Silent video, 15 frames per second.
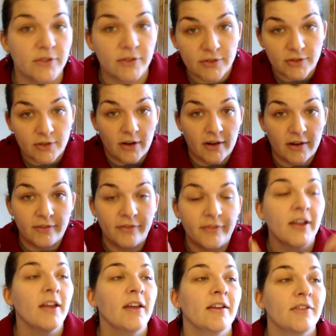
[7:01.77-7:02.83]
scarf
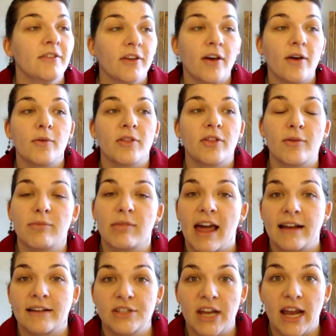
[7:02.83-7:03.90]
to go with her
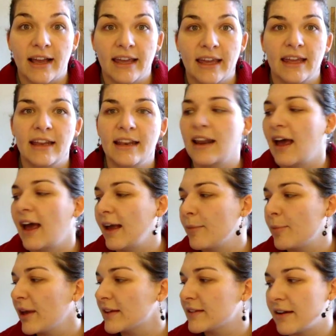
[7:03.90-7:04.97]
black jacket. And I
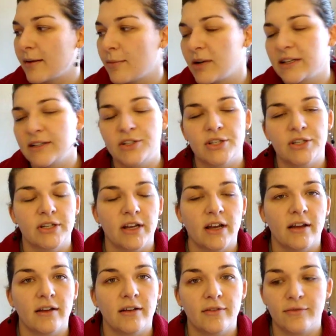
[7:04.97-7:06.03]
picked out a bunch
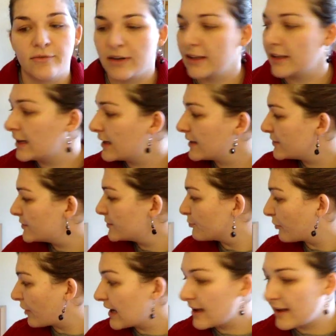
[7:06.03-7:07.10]
of really nice
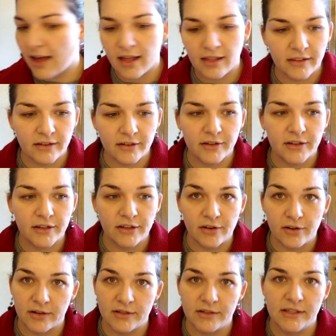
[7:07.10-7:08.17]
bright colored
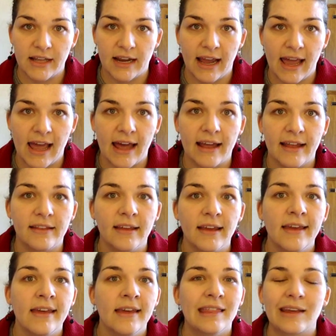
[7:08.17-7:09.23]
yarns that I had
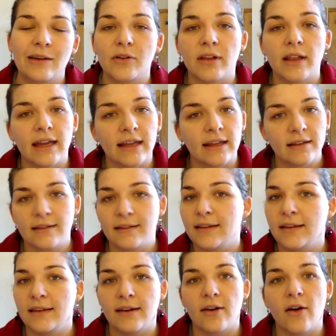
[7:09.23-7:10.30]
that were like,
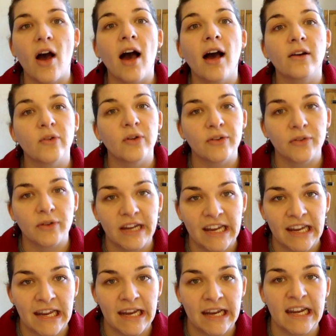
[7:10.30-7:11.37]
you know, aqua
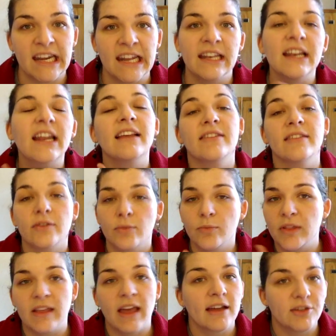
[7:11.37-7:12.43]
green and nice
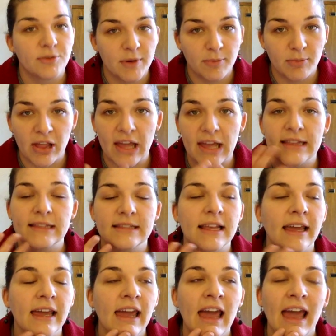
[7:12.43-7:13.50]
with cashmere blends.
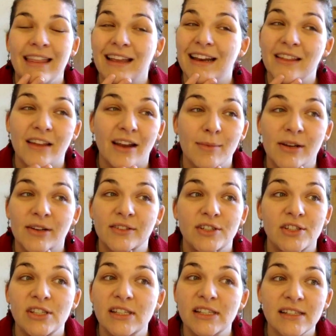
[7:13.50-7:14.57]
And then I thought about it.
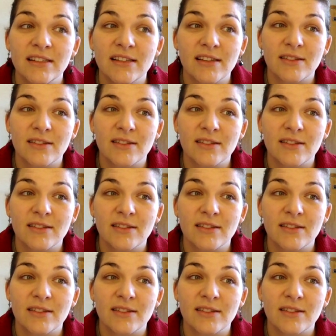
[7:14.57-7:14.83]
She